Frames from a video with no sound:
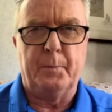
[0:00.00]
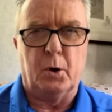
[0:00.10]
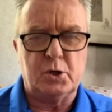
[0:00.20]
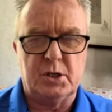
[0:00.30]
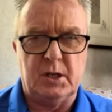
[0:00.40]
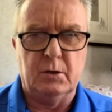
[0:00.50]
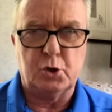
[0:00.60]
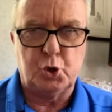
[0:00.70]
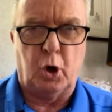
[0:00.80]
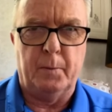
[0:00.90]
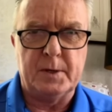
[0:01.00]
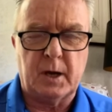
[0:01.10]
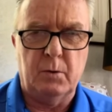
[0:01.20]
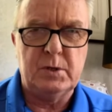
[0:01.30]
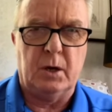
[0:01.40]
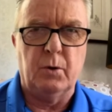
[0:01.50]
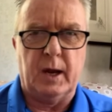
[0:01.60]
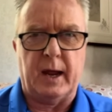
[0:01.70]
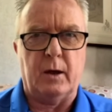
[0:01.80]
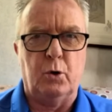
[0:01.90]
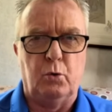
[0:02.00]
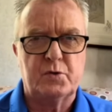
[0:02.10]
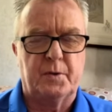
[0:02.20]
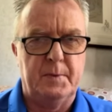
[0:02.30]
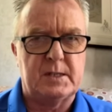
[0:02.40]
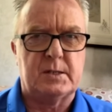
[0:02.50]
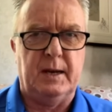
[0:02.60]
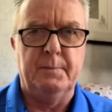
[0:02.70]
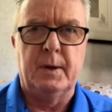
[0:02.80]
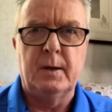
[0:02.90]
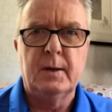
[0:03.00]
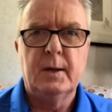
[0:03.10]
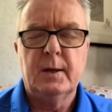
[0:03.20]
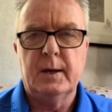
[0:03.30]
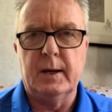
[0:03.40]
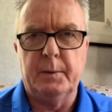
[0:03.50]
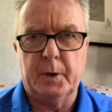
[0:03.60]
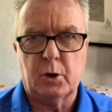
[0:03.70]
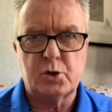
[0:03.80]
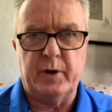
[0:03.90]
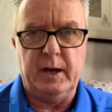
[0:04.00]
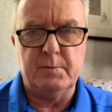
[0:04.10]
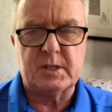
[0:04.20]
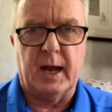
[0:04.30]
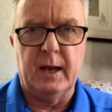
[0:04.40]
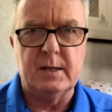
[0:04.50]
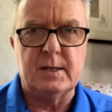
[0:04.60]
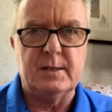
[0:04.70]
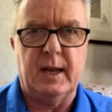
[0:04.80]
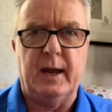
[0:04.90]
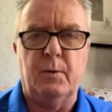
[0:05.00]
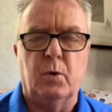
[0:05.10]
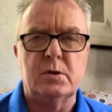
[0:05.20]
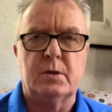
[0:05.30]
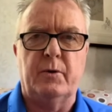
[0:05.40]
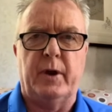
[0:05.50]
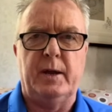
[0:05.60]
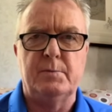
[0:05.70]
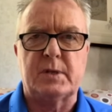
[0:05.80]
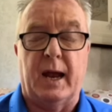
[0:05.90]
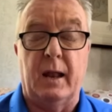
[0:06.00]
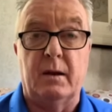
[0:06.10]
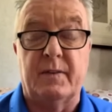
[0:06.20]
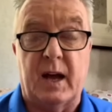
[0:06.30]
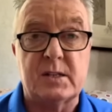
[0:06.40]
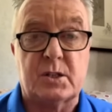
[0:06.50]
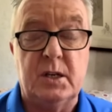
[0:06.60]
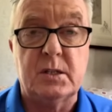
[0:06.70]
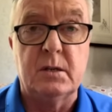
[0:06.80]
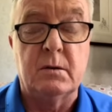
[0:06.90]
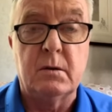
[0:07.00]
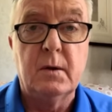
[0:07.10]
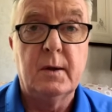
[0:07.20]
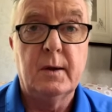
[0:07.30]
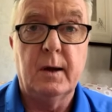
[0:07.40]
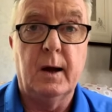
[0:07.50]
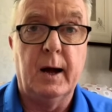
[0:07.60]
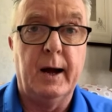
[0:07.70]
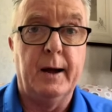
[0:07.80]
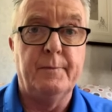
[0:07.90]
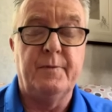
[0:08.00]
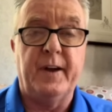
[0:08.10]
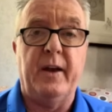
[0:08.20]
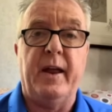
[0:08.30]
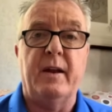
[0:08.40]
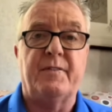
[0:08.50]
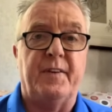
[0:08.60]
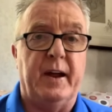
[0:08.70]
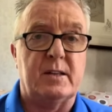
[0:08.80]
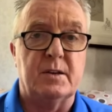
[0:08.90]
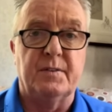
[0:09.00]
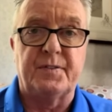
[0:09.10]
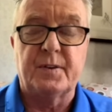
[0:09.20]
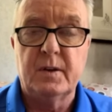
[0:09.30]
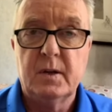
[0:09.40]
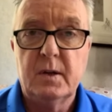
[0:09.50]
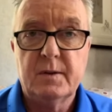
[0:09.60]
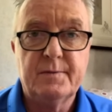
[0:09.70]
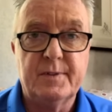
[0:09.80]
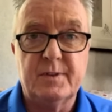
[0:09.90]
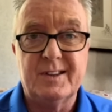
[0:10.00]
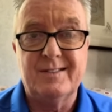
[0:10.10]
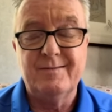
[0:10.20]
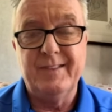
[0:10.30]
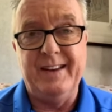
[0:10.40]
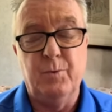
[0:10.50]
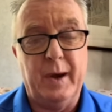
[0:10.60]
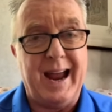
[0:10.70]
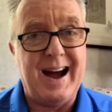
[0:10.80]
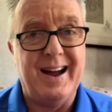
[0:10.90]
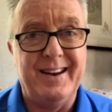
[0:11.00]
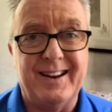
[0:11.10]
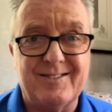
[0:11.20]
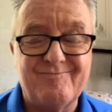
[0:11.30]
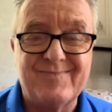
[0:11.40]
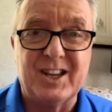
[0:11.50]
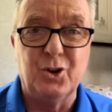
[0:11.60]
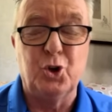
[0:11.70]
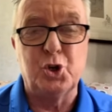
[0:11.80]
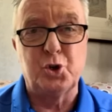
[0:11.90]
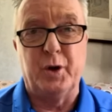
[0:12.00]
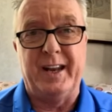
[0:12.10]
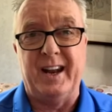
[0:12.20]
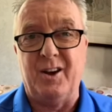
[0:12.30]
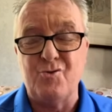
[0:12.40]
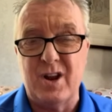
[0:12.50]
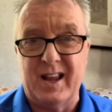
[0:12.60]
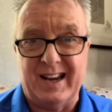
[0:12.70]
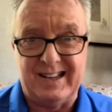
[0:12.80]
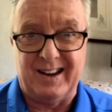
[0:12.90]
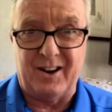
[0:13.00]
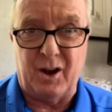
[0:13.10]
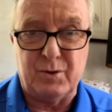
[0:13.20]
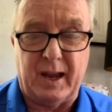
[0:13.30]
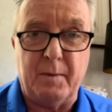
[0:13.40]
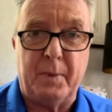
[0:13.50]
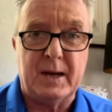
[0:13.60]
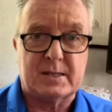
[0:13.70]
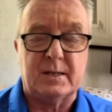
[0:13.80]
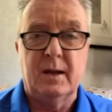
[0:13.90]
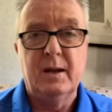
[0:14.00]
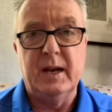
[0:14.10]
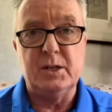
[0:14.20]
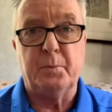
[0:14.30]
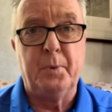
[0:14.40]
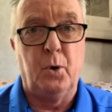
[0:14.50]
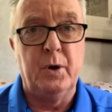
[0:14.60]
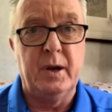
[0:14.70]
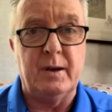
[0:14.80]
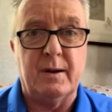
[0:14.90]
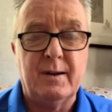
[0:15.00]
of Pochettino's job, is how is he going to get goals from this team? Because Raheem Sterling today was the Raheem Sterling of last season. Very ineffective. Even when he had it, didn't look as though he had any real idea how to get past his opponent.